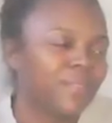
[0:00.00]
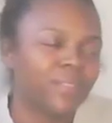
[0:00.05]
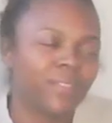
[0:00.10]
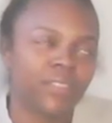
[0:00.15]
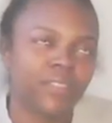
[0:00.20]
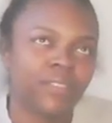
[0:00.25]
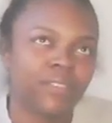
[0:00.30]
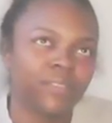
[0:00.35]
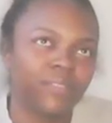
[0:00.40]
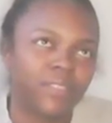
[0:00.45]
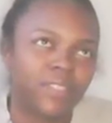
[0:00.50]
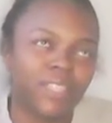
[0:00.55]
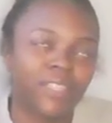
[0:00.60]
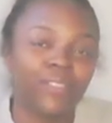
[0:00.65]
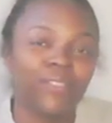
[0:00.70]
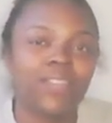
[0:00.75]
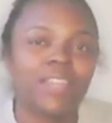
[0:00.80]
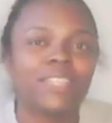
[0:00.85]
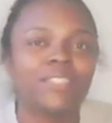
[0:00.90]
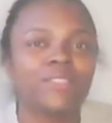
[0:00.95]
You know,
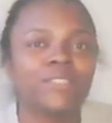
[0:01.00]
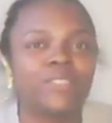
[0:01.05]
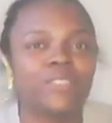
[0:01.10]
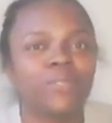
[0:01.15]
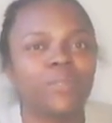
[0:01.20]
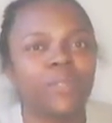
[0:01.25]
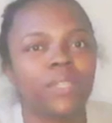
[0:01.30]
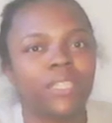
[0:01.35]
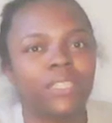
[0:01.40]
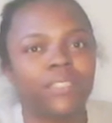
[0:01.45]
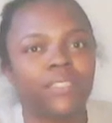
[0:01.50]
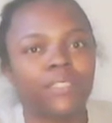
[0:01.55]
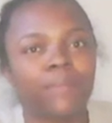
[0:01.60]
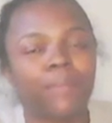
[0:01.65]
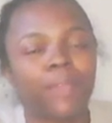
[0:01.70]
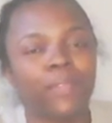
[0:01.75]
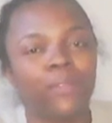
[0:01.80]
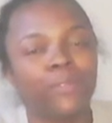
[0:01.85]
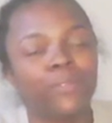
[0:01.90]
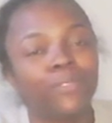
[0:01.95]
thank you guys for tuning into
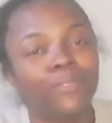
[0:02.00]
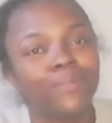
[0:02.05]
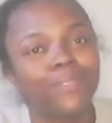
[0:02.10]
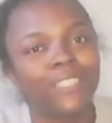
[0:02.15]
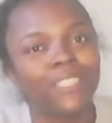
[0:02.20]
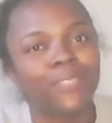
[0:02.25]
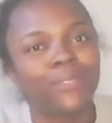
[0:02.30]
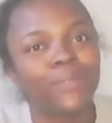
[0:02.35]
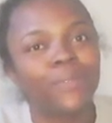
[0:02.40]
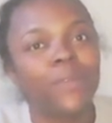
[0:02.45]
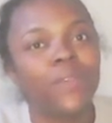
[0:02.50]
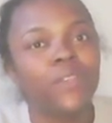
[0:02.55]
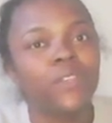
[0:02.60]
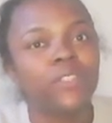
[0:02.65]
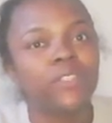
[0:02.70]
my YouTube channel.